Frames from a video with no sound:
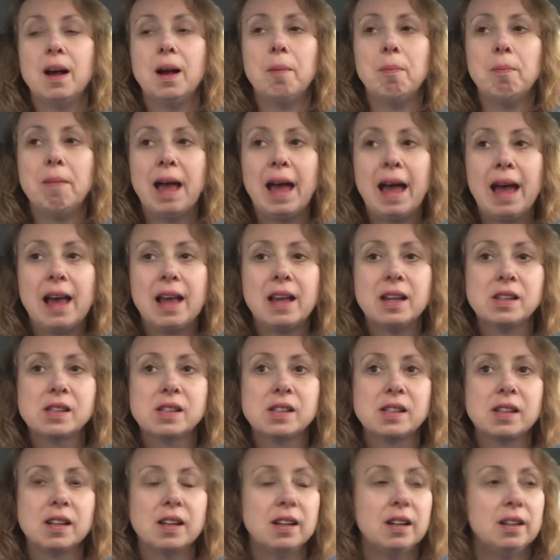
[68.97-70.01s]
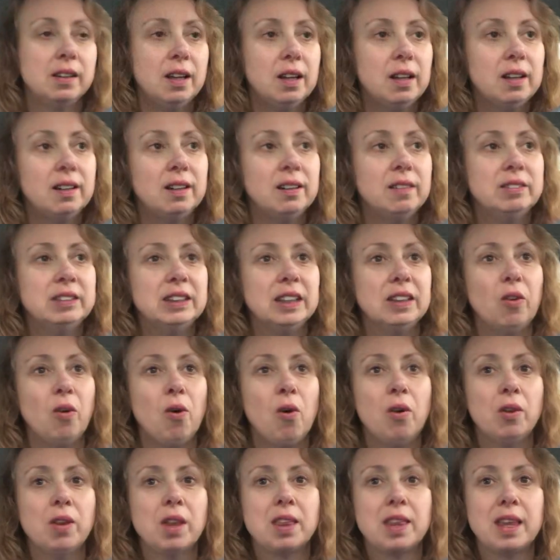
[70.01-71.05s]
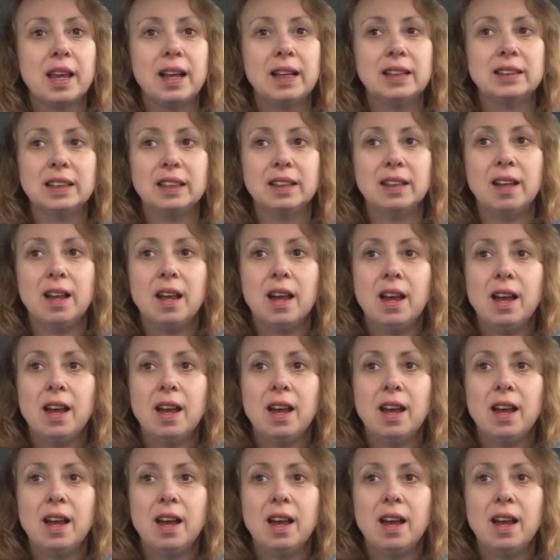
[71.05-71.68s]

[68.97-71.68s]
masks and gloves and all the things, and